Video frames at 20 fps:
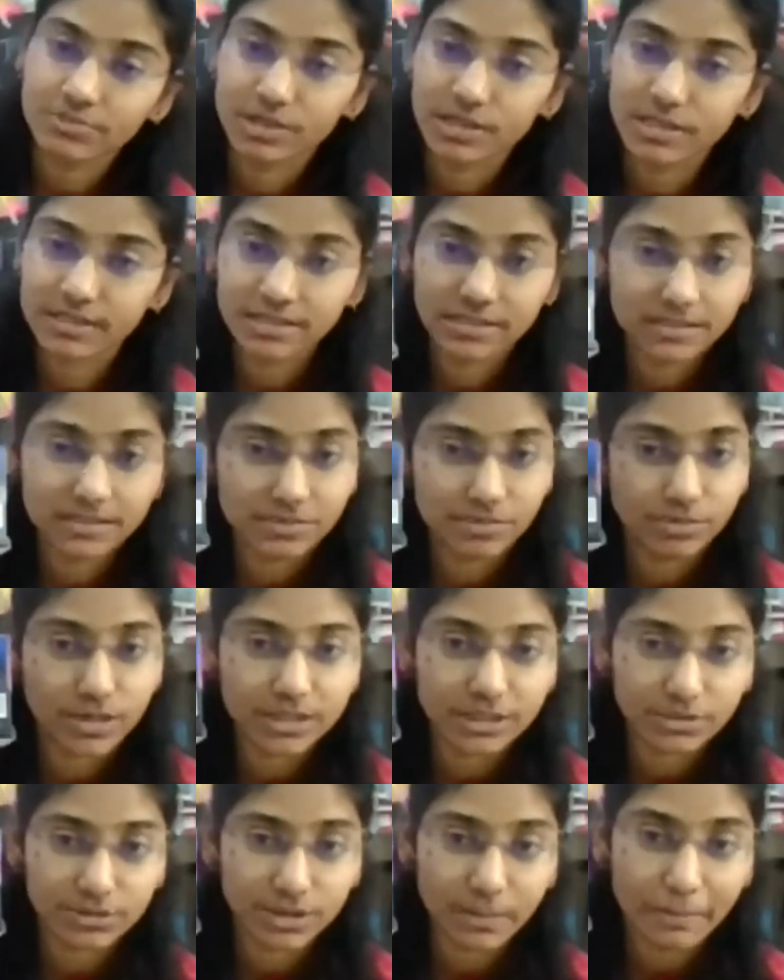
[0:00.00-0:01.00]
work? It
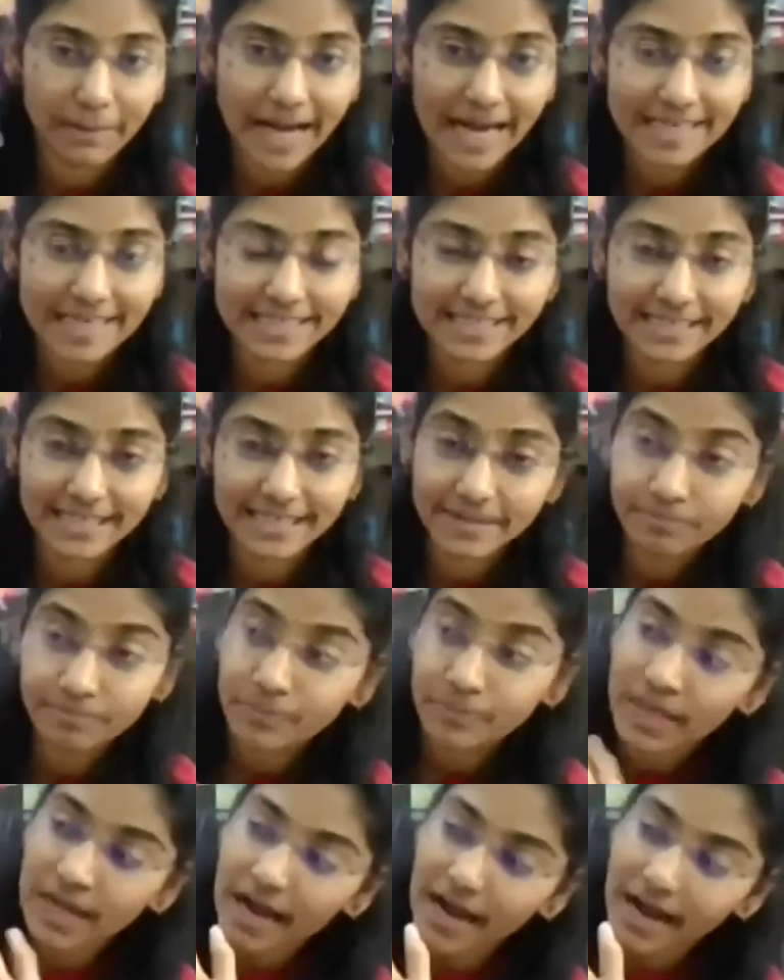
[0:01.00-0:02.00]
works with a battery,
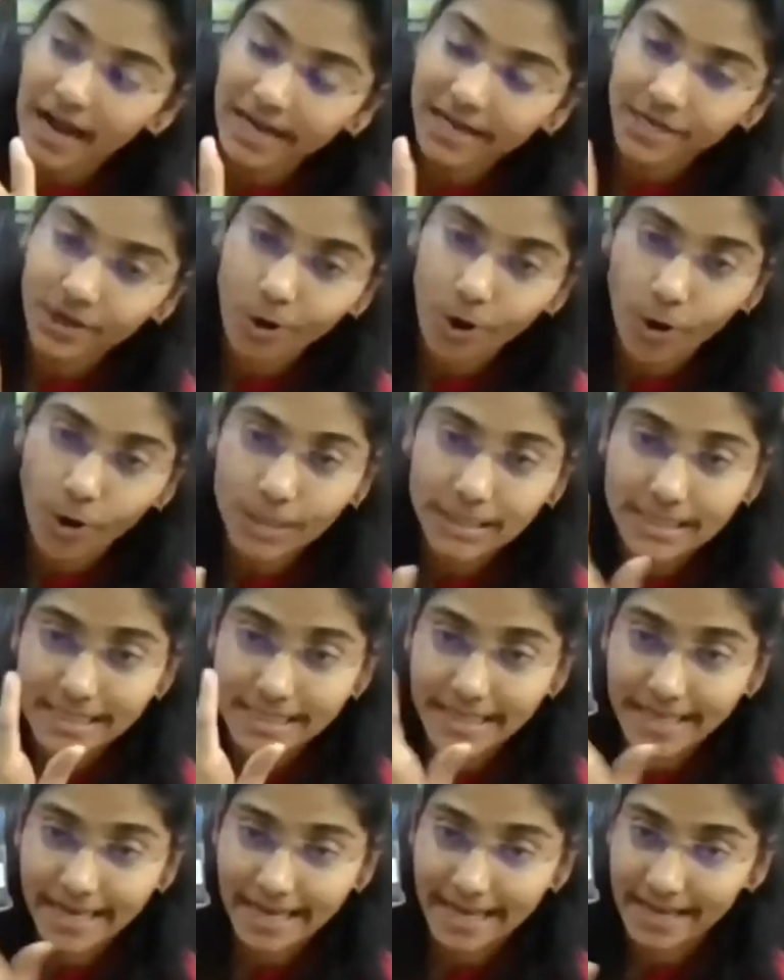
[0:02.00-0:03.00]
and all the
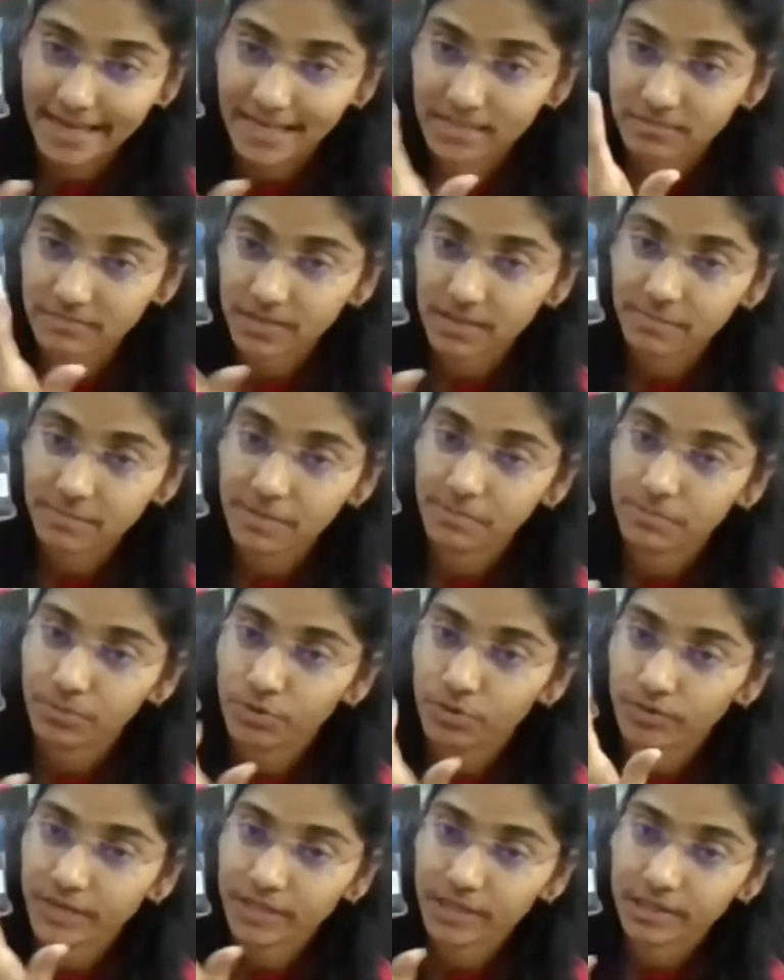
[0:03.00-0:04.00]
gears will be
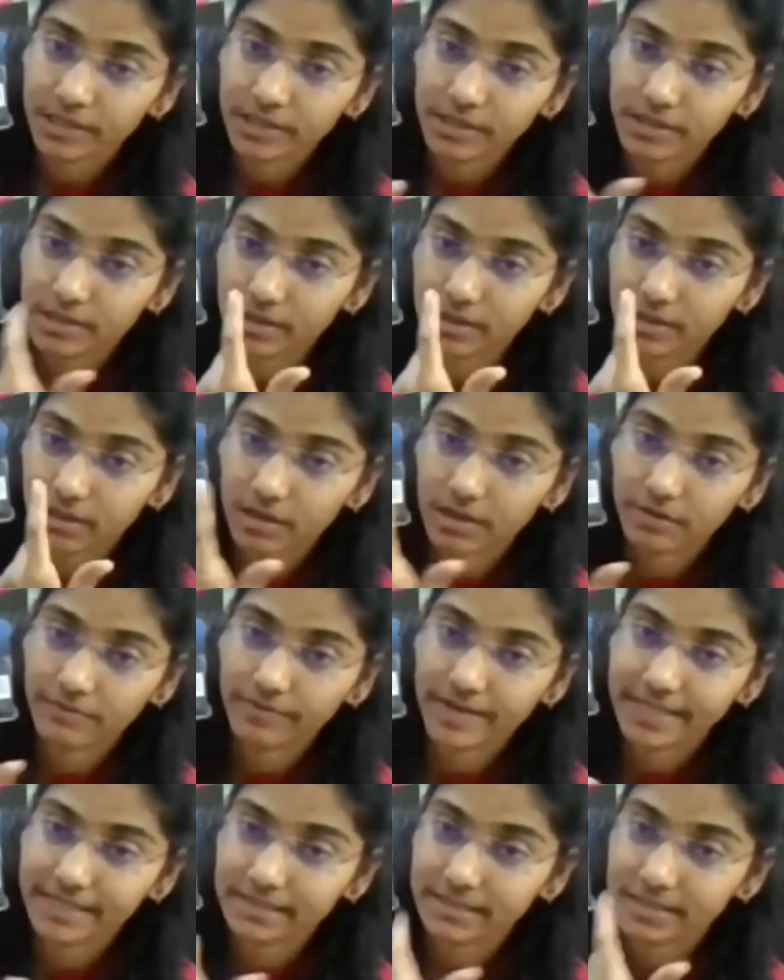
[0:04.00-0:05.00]
moving
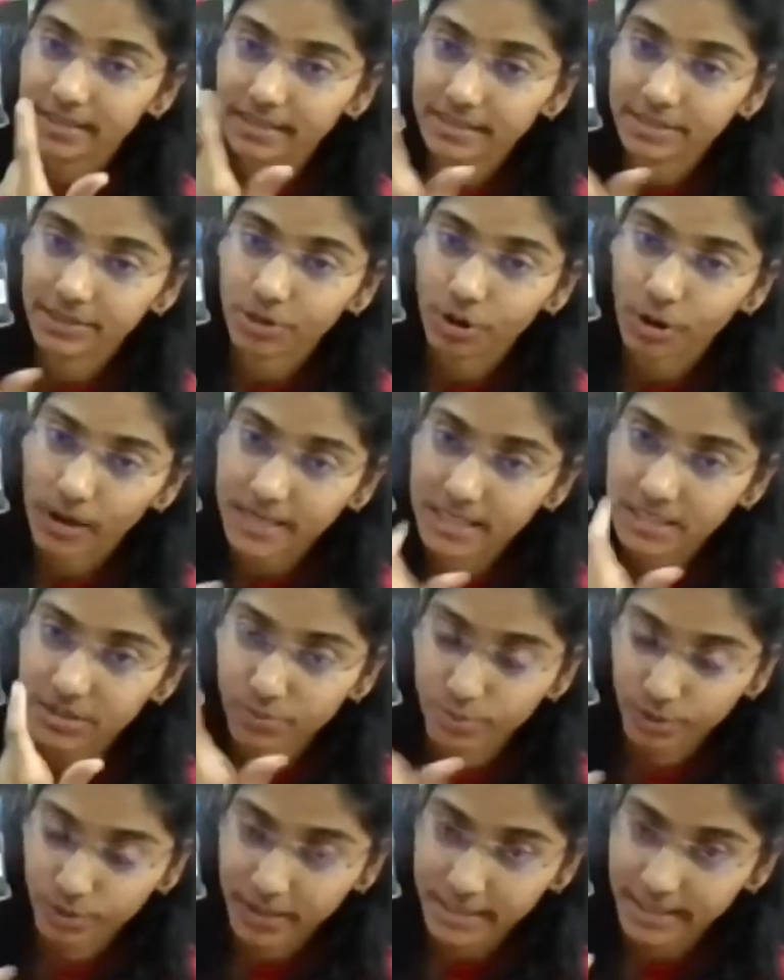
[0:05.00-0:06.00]
when the toy
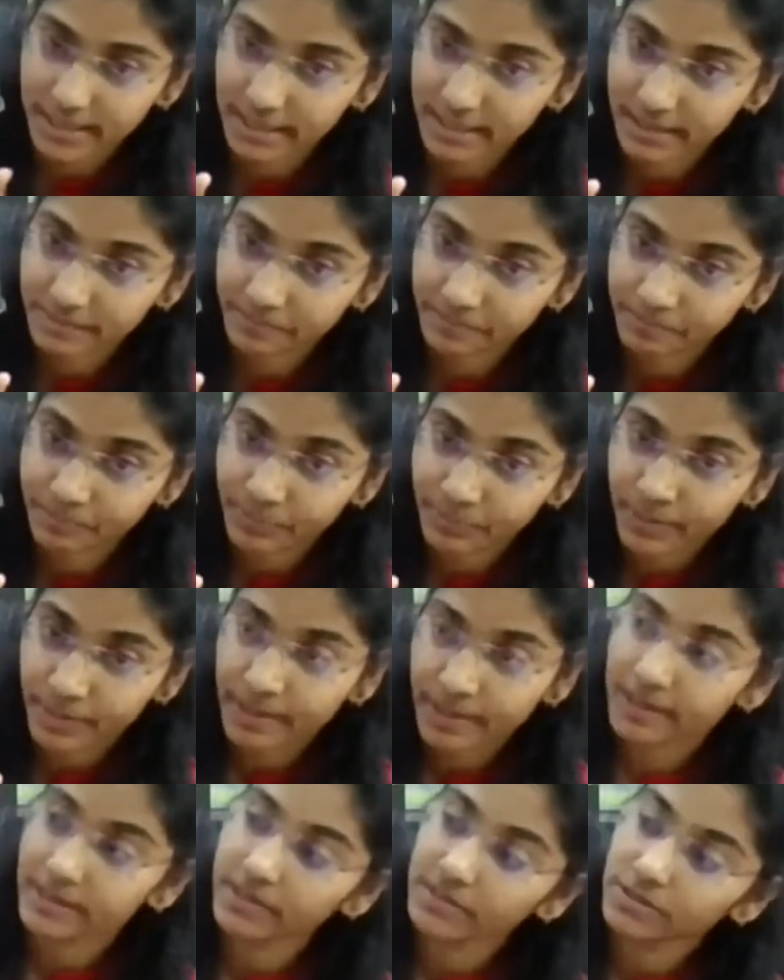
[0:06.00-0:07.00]
is working.
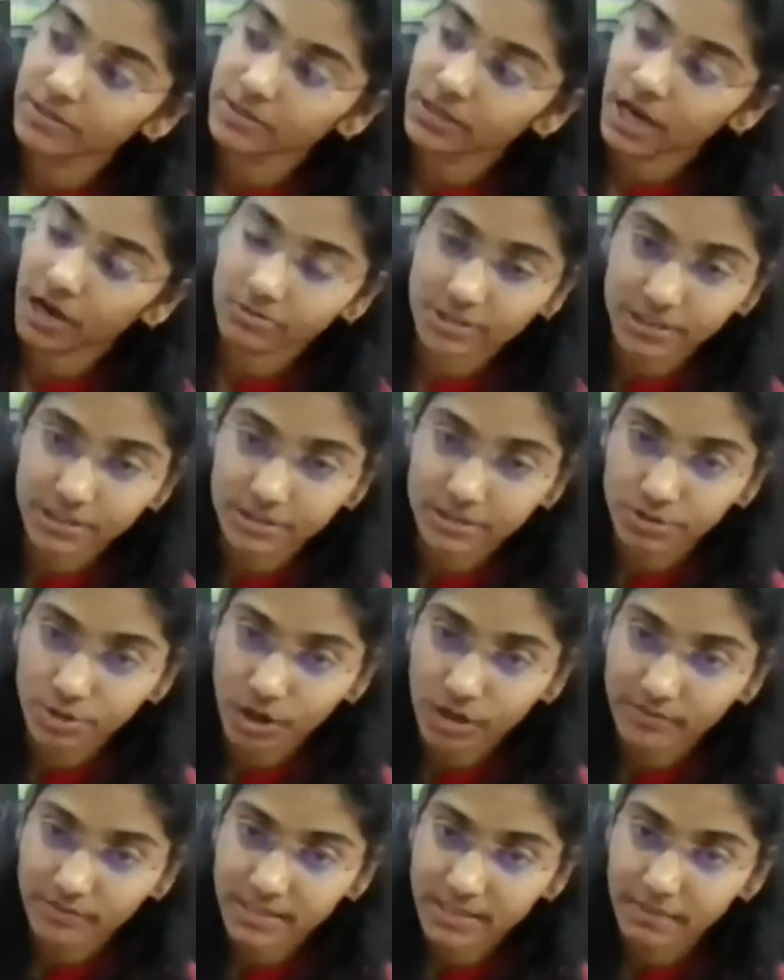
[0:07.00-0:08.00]
Now this is
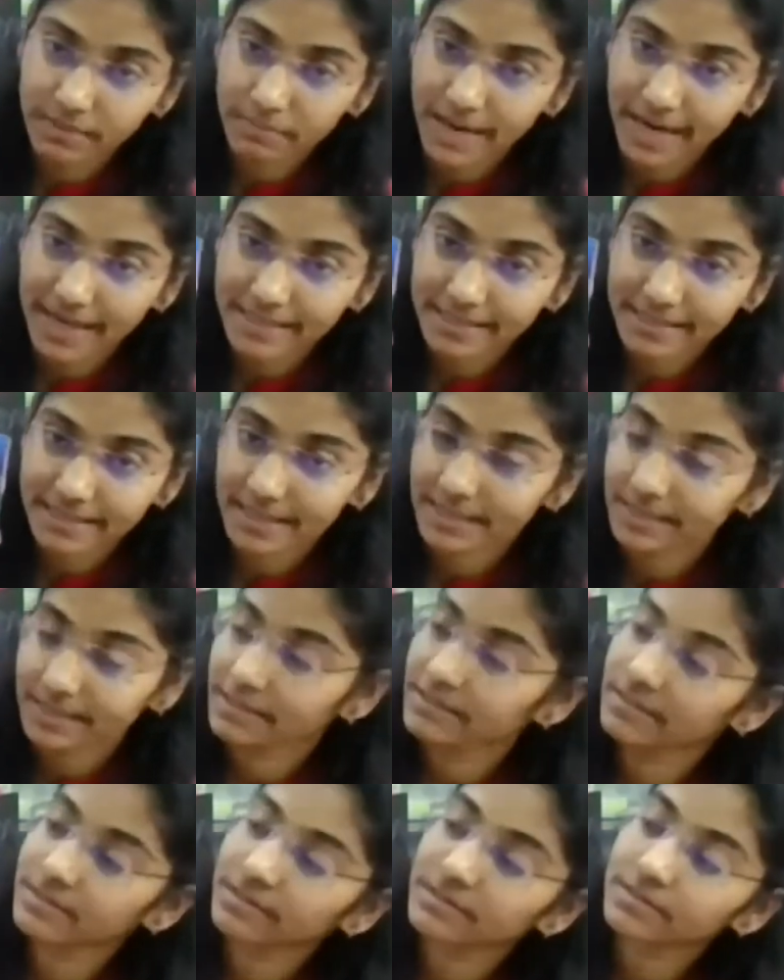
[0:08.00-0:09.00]
not with a battery.
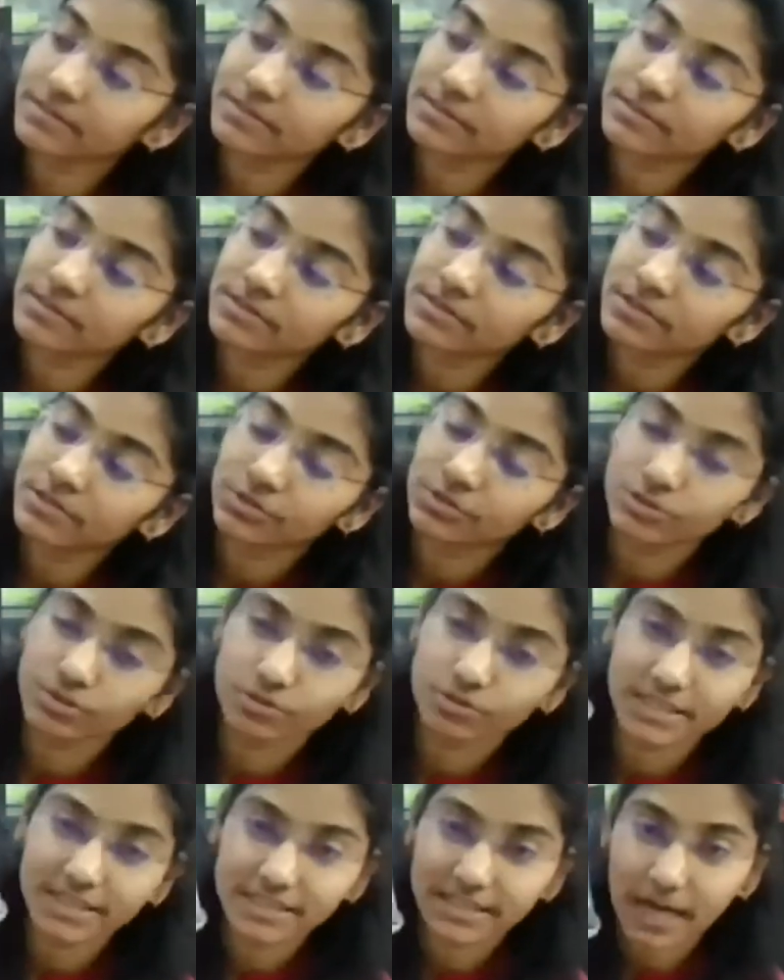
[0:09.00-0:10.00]

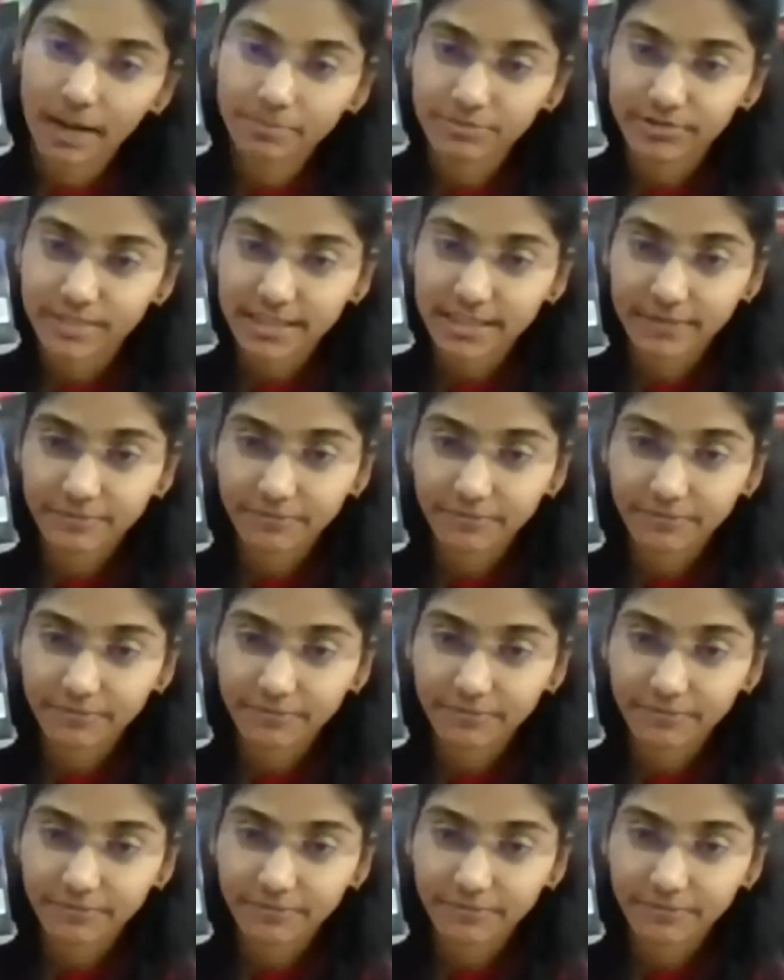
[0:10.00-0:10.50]
So this comes with a